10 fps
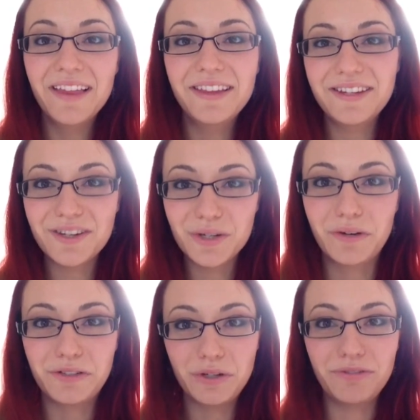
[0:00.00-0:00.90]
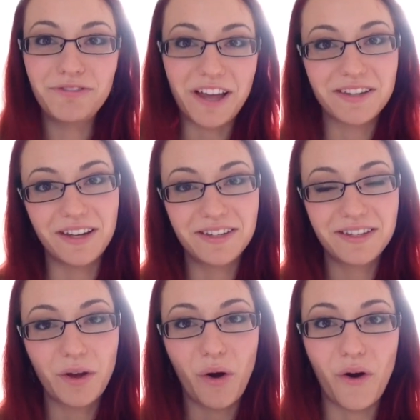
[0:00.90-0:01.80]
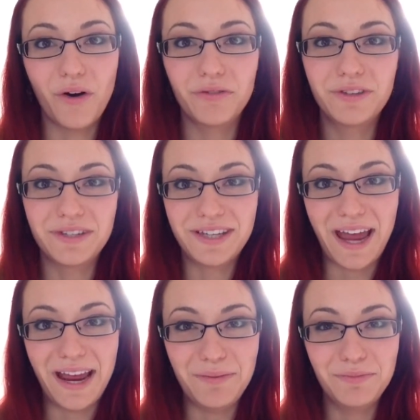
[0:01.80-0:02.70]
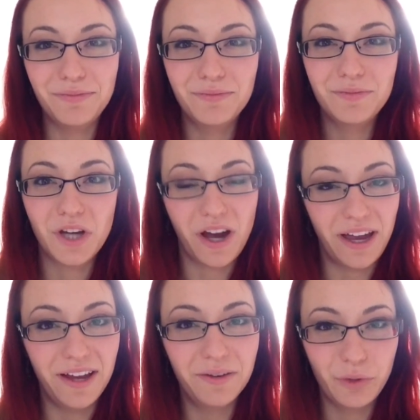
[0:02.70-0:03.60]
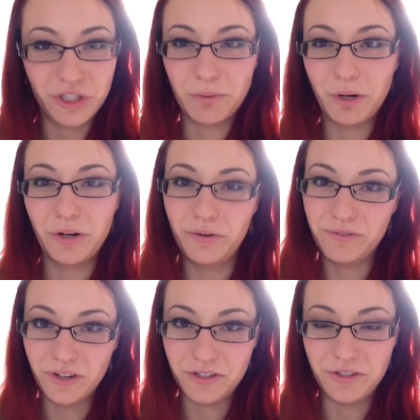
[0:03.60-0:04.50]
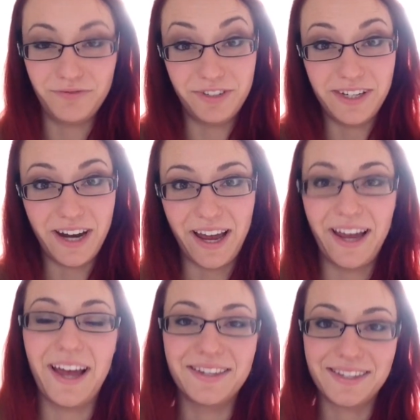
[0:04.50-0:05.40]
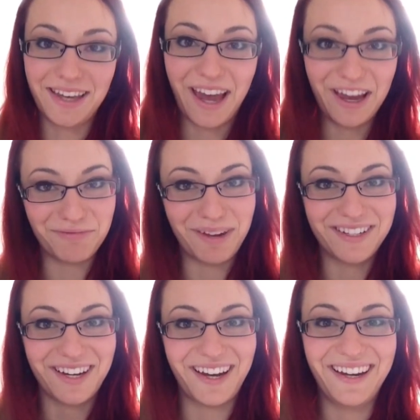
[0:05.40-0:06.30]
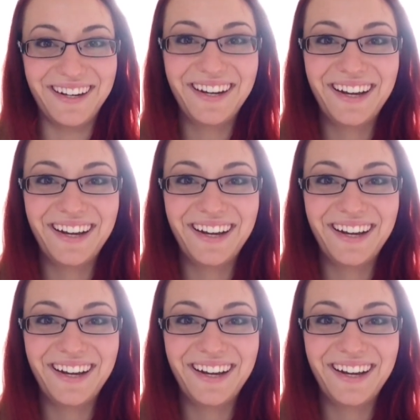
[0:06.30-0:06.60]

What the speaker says: These are sort of two facets of the same diet, which I'm going to refer to for today as the Caveman Diet.